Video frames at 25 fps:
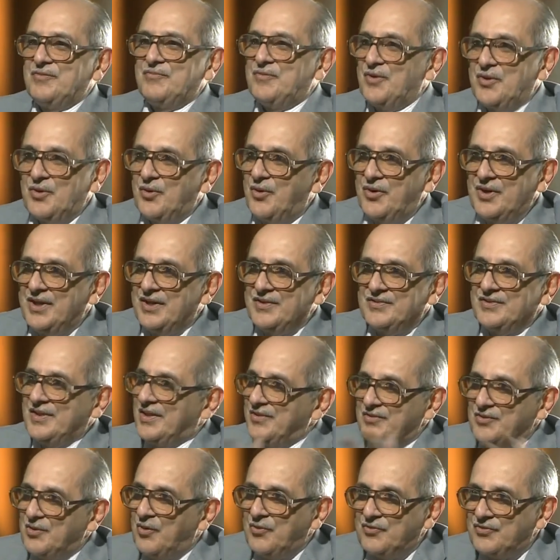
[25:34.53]
For lawyers,
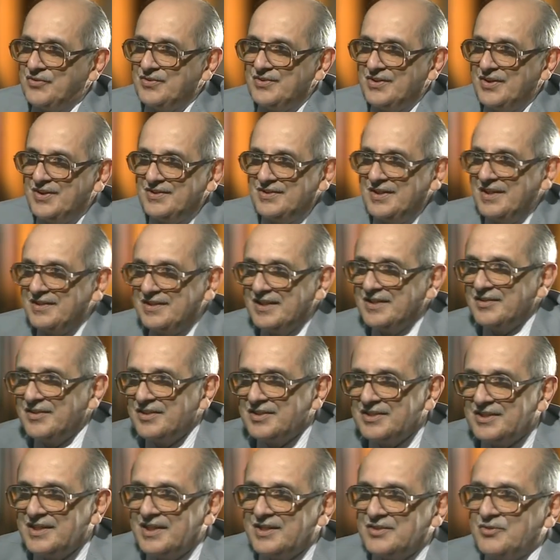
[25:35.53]
there's nothing
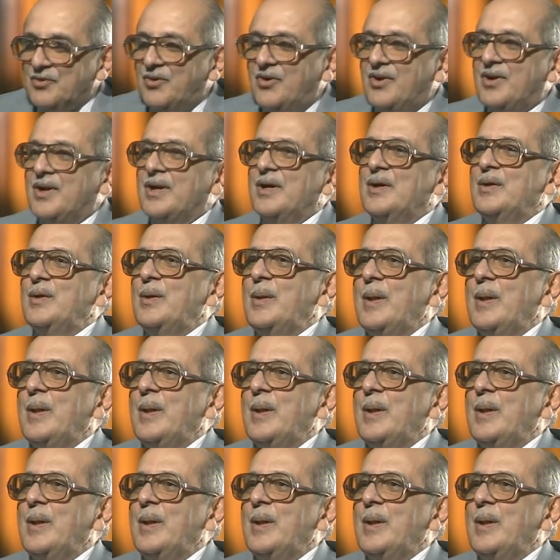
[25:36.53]
written at all.